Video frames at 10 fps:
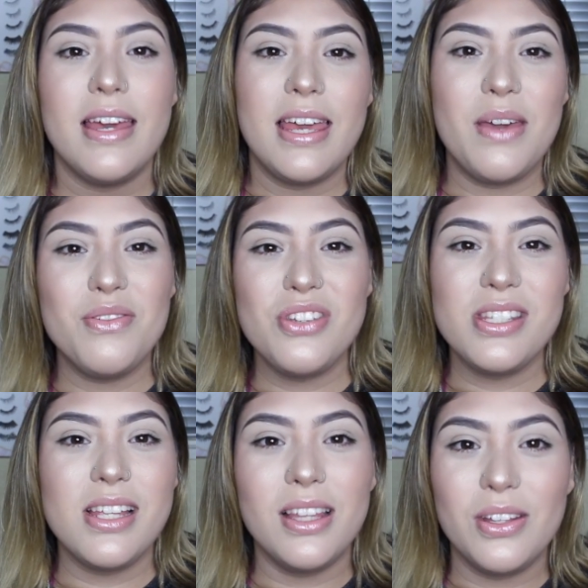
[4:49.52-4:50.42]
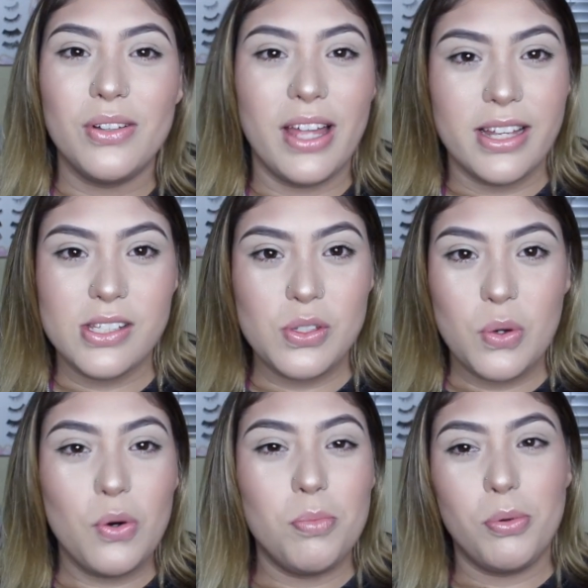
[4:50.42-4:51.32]
He was just a little like
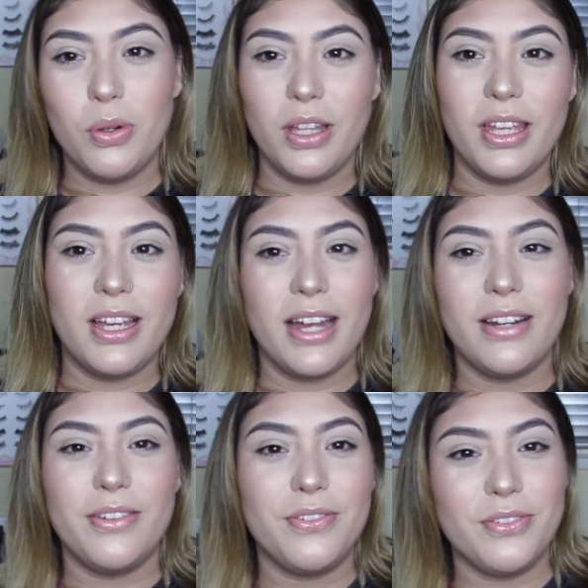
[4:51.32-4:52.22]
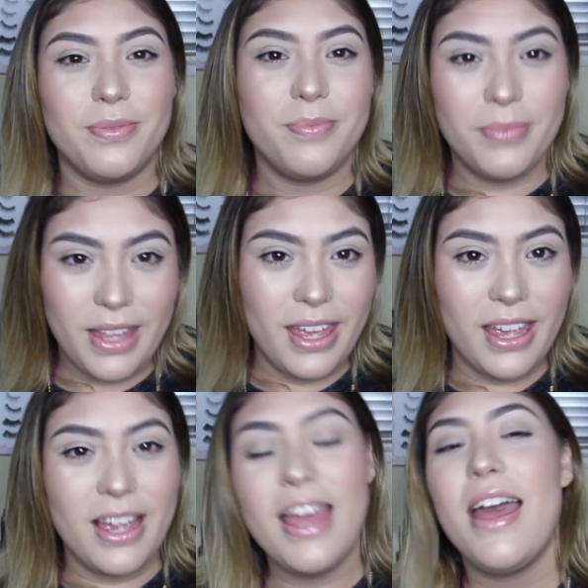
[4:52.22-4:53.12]
school bully kind of
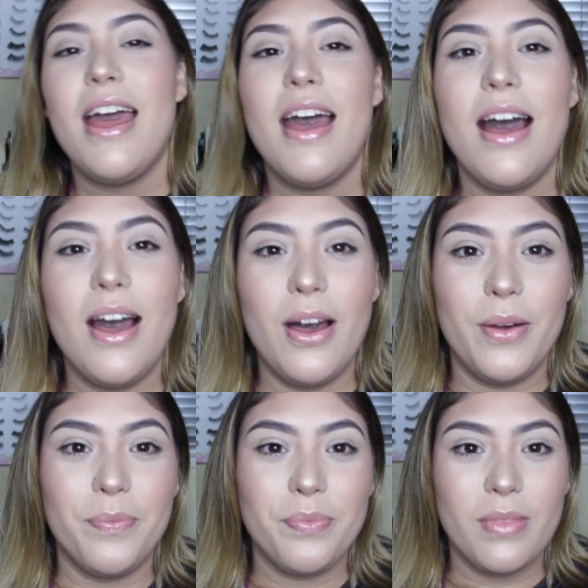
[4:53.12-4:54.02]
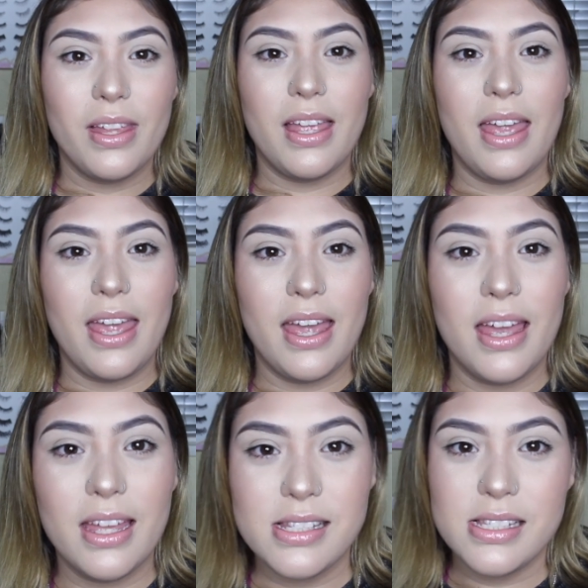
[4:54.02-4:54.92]
thing.
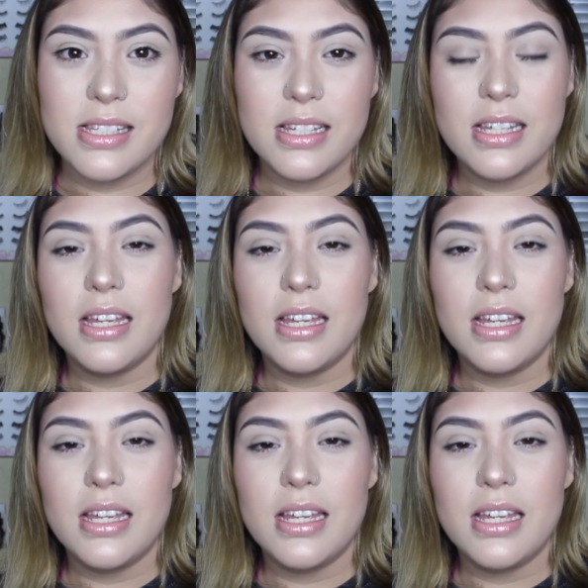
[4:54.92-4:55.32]
And